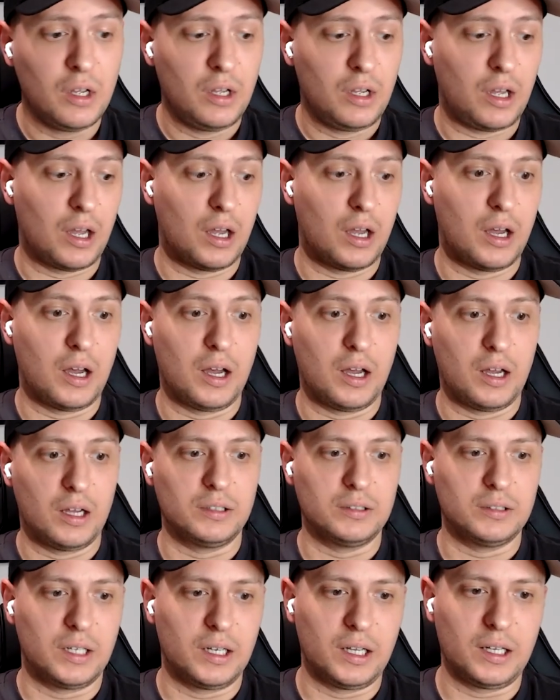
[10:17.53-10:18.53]

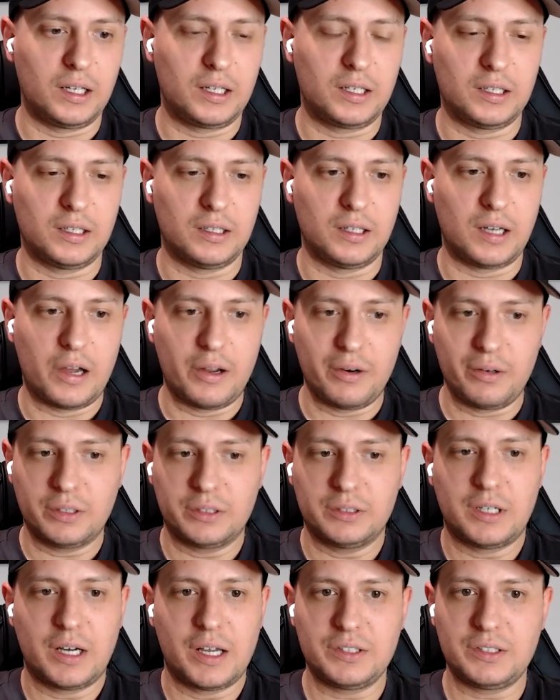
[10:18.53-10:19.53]
I
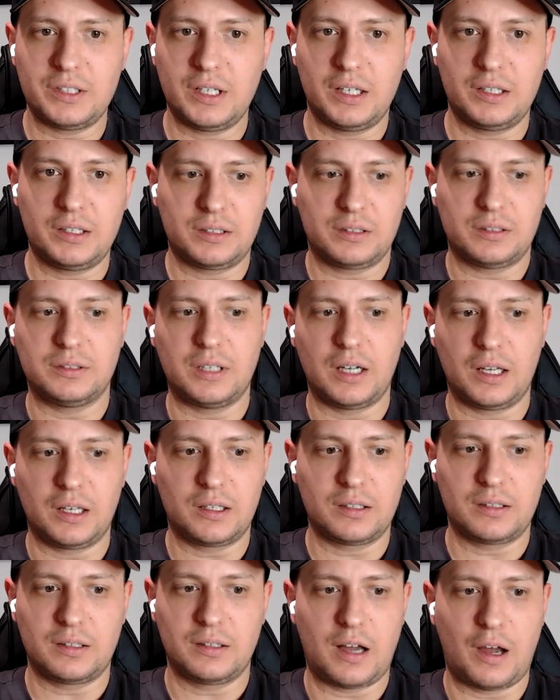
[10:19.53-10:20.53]
realized that like
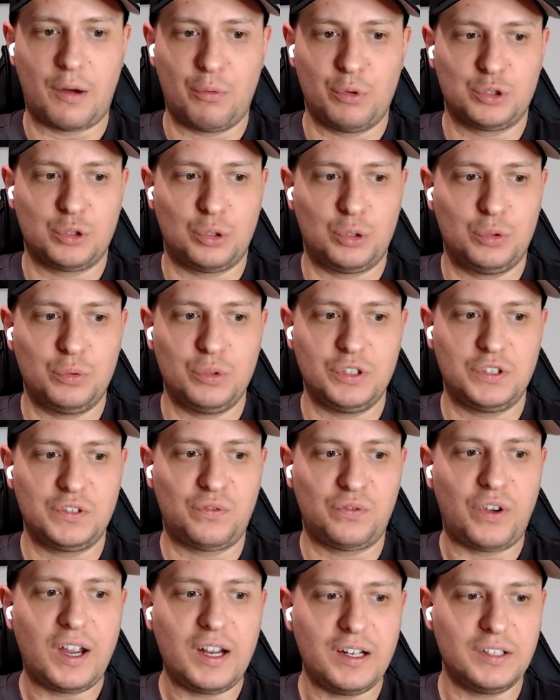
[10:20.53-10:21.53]
I was always
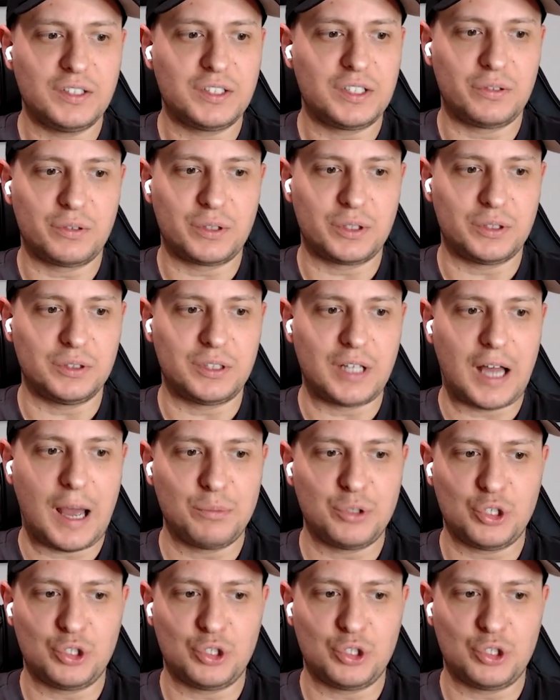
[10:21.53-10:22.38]
failing several times.